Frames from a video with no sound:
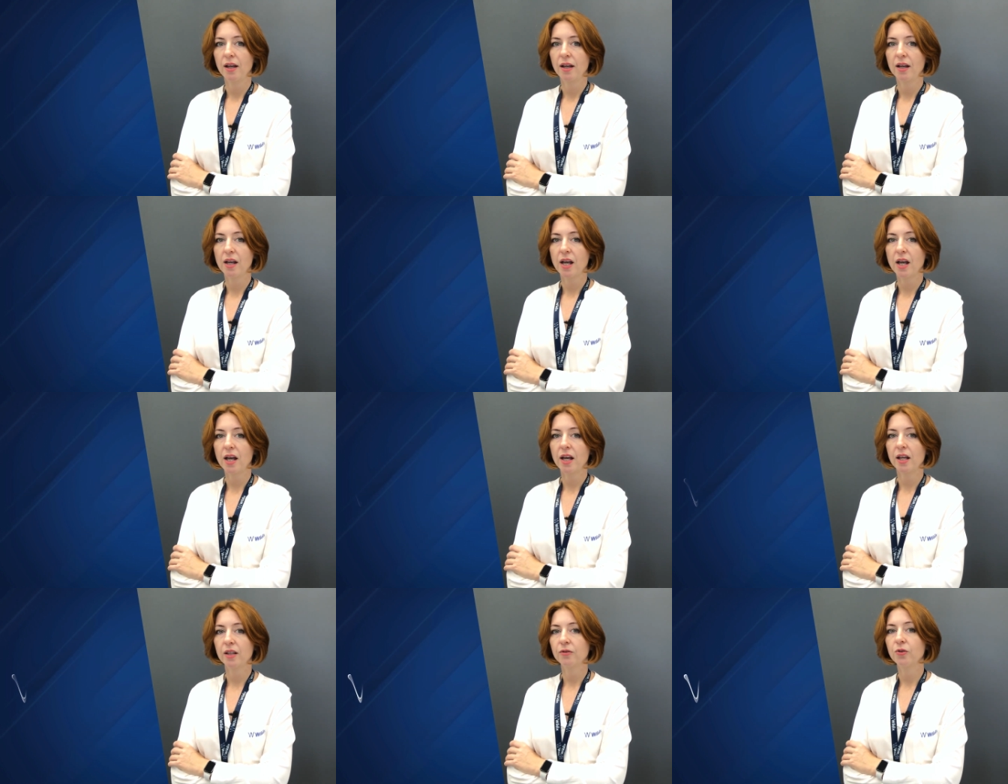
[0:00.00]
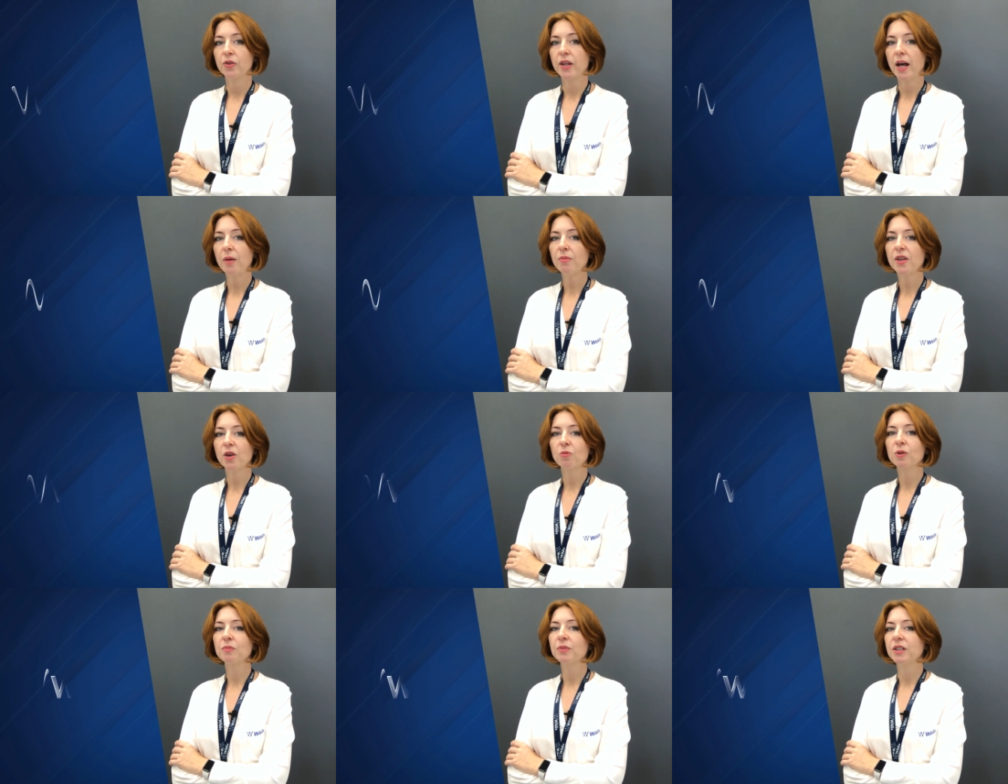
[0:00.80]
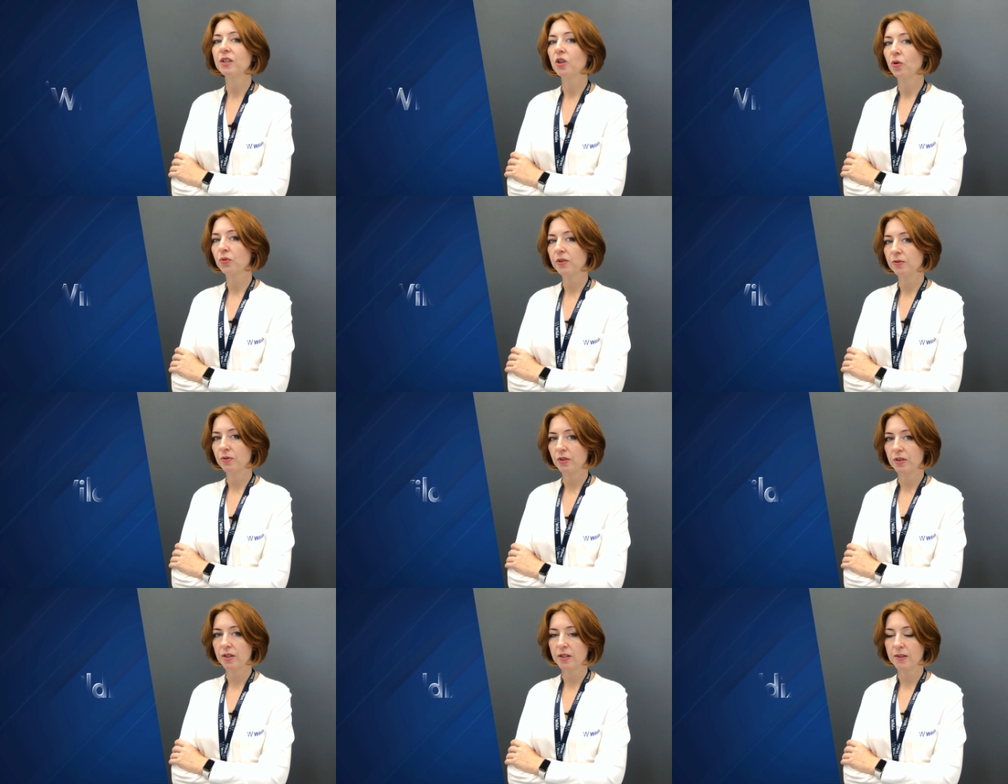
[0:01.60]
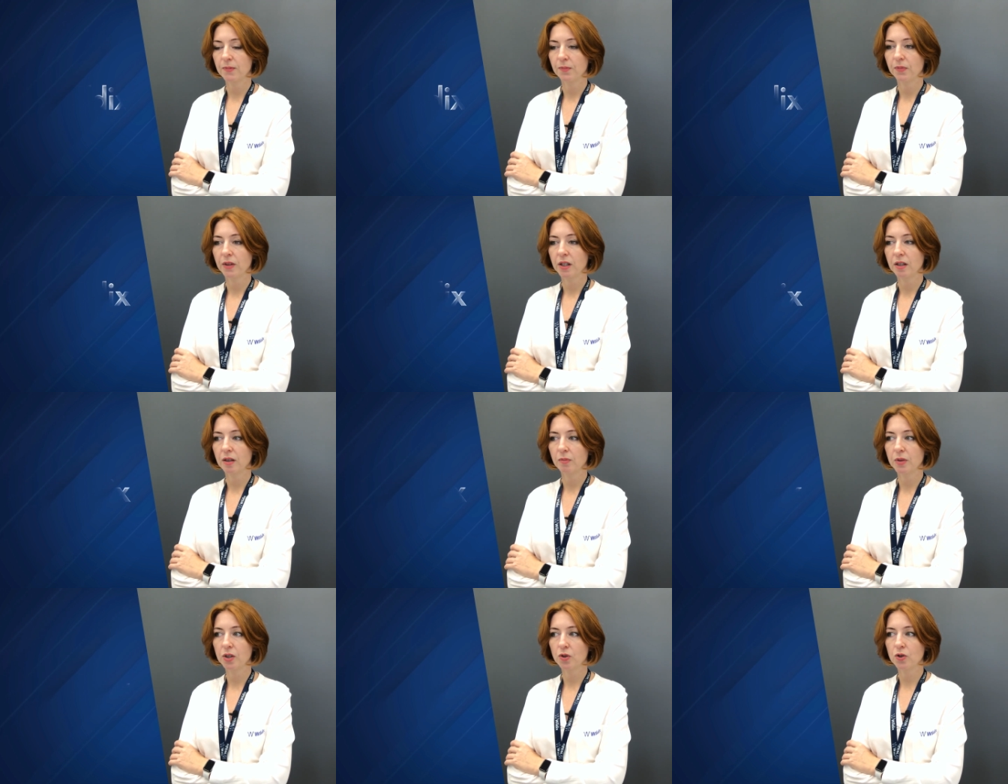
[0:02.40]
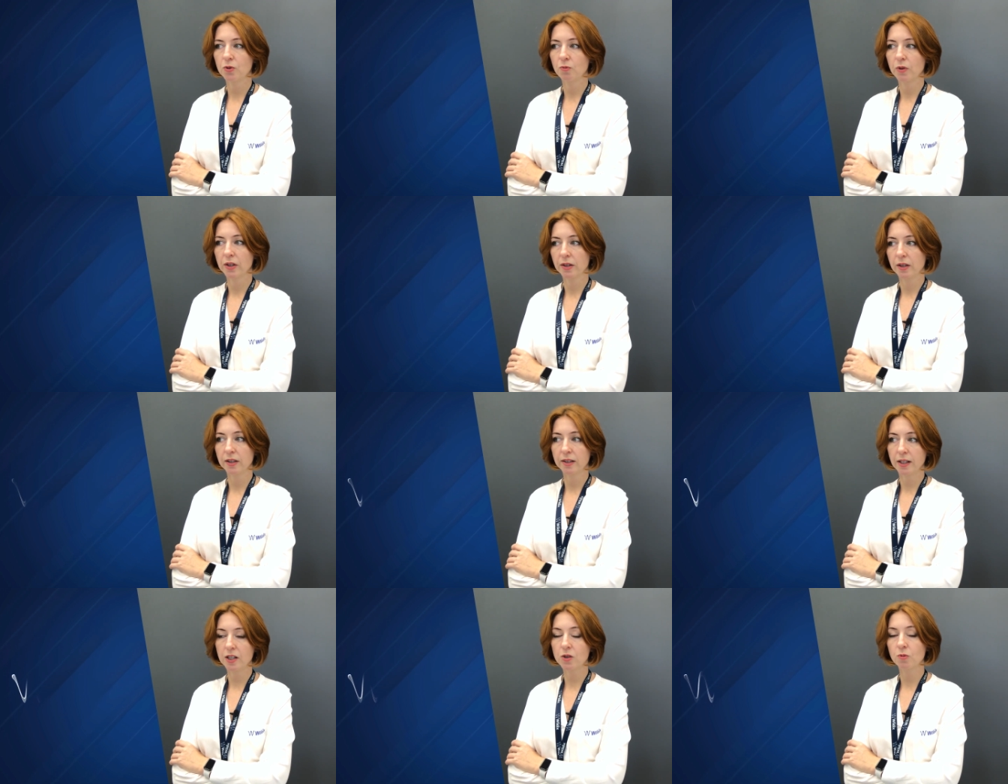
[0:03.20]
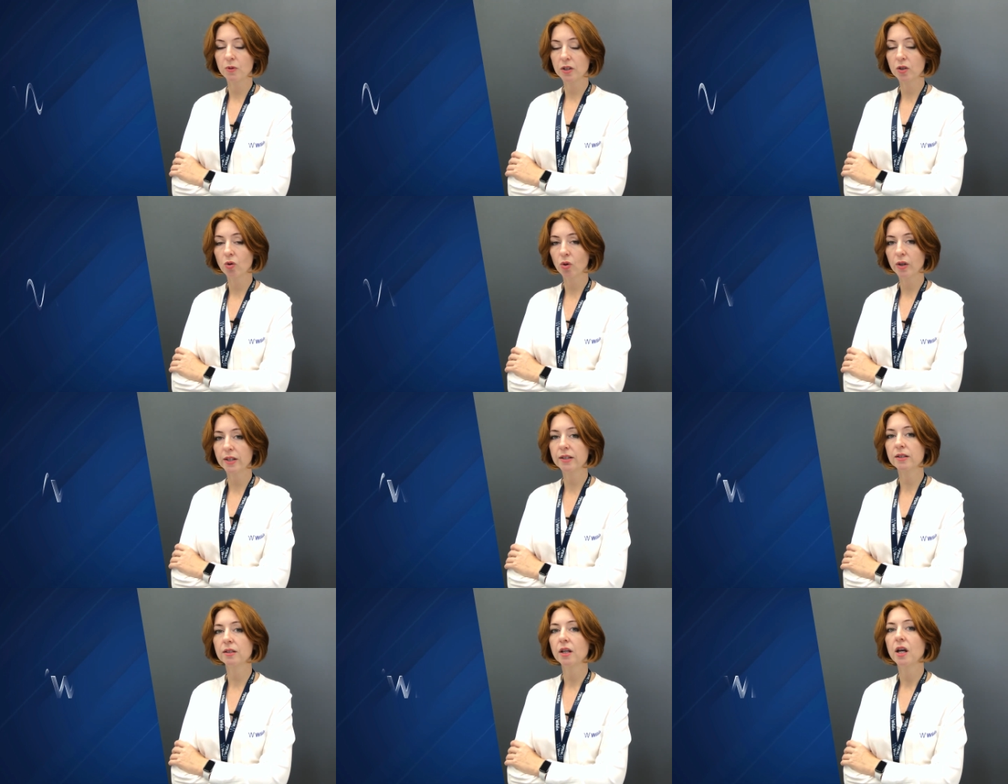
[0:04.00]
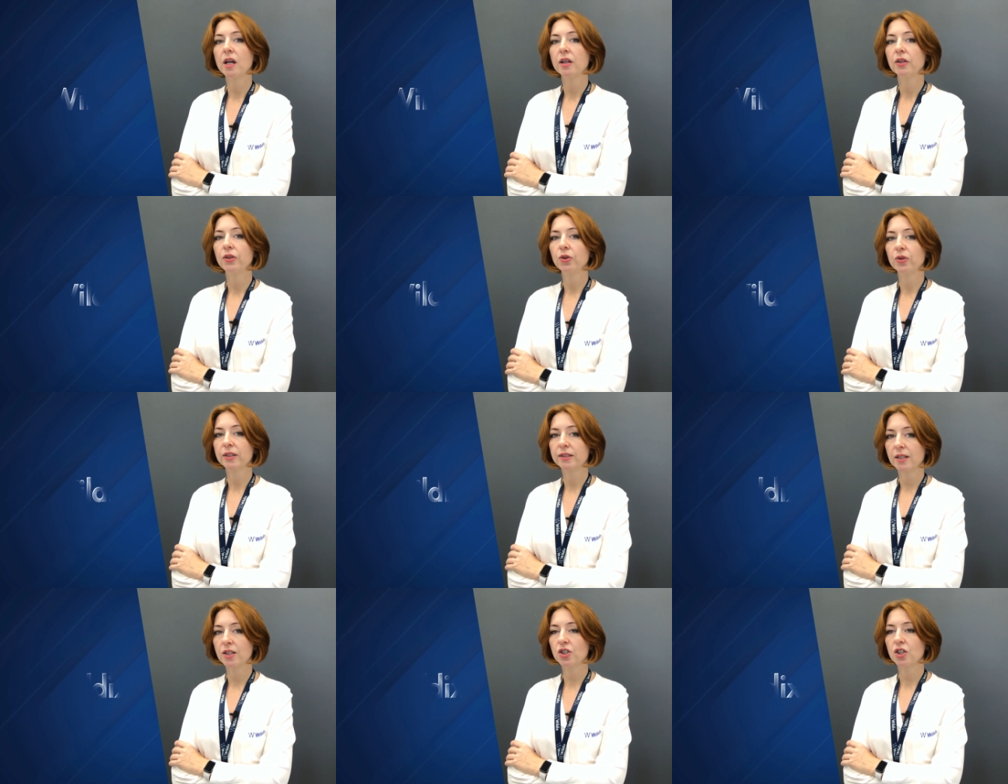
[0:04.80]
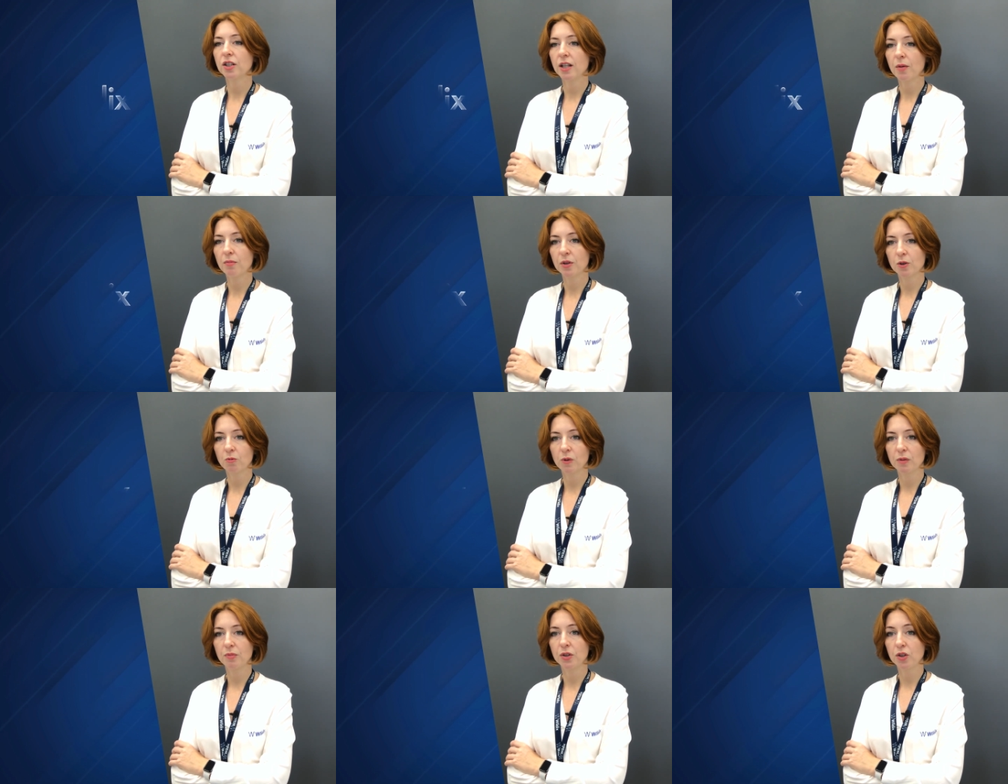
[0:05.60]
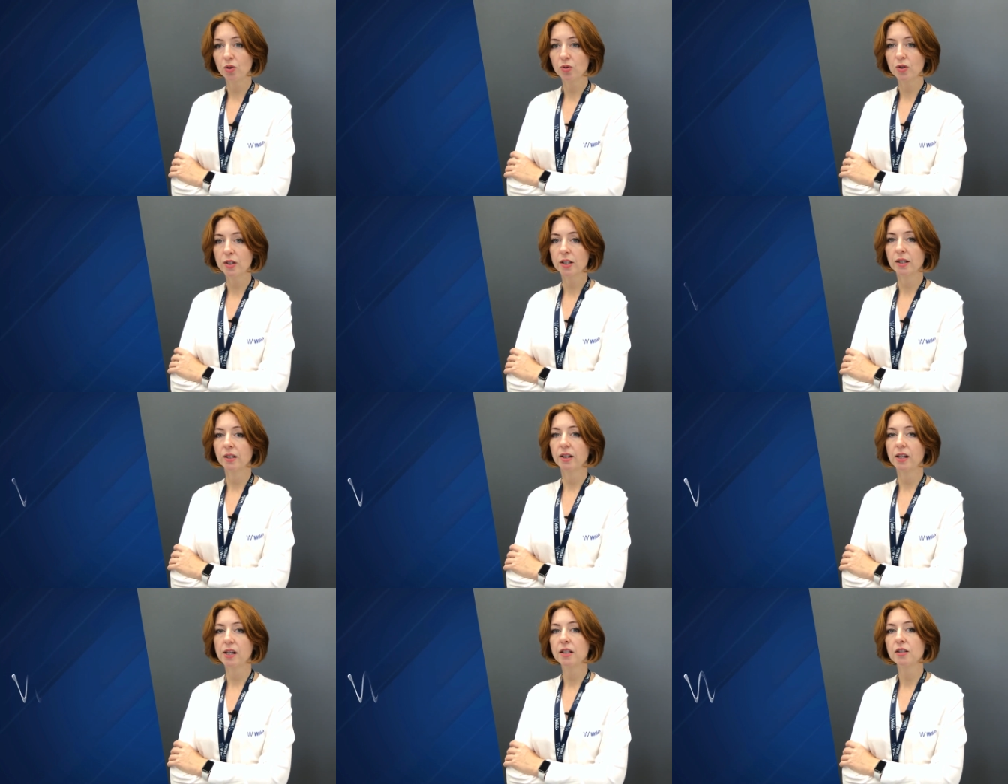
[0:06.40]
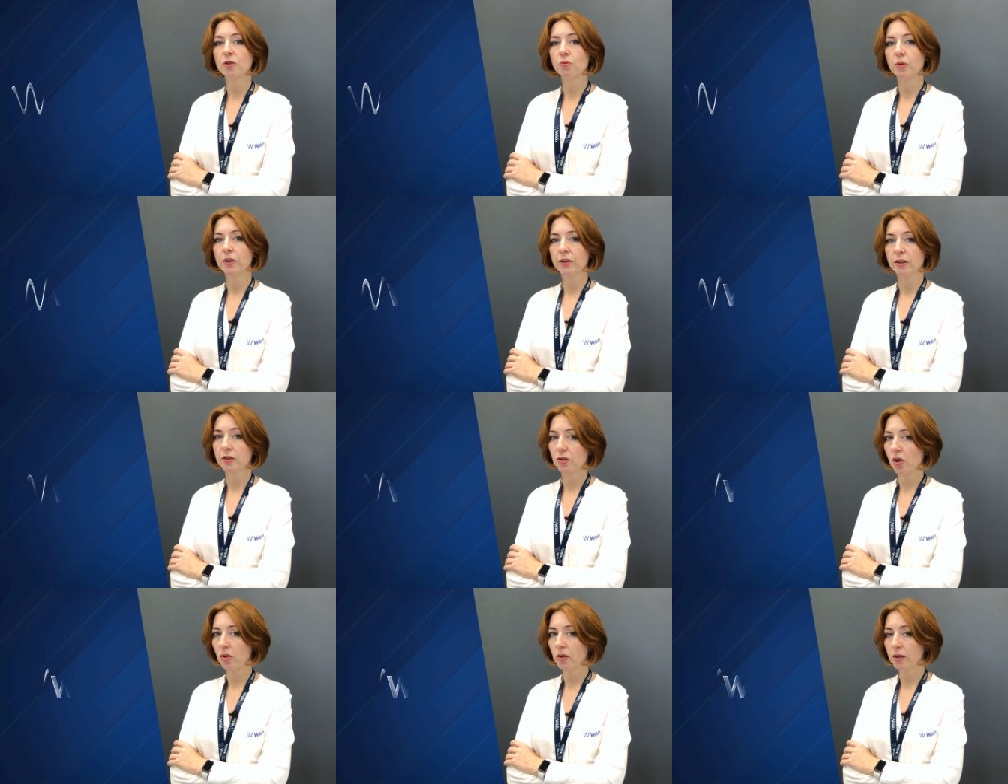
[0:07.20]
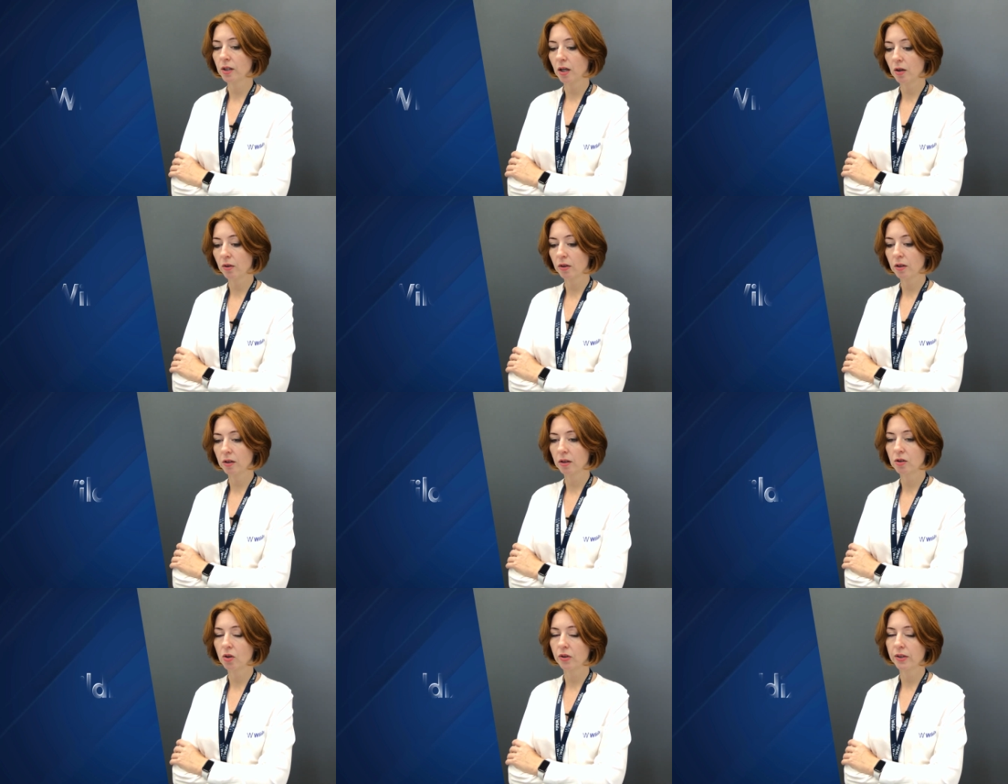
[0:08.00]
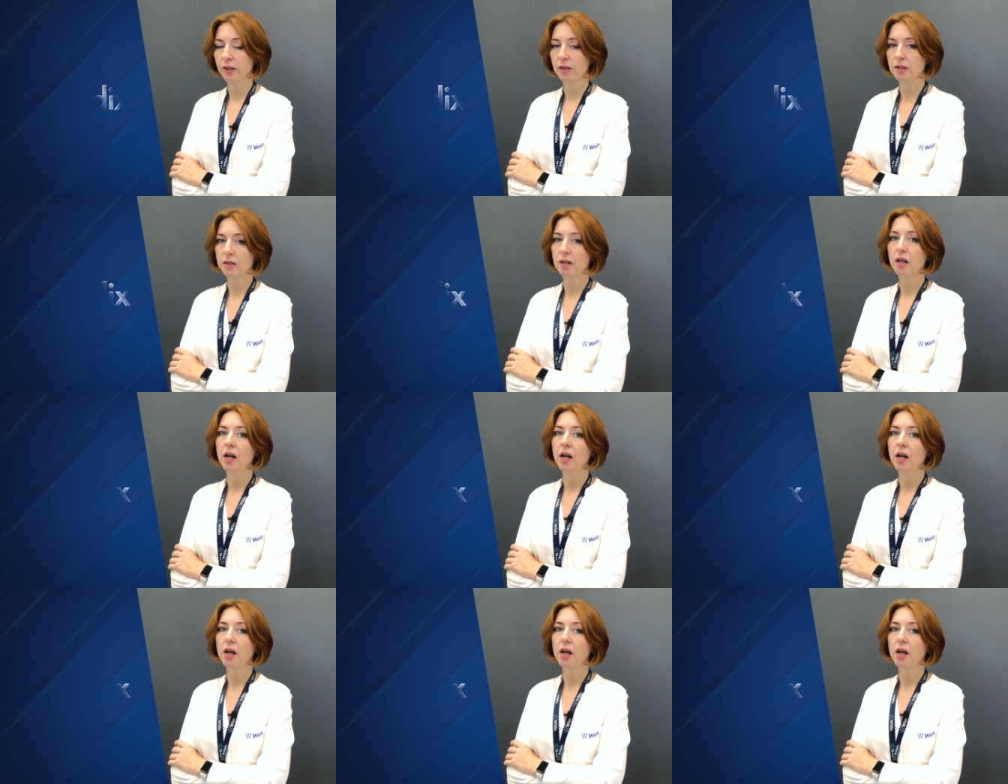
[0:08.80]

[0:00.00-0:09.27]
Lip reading: And for them there will be no difference, because in case with colleagues your extension number will be used, in case with external contacts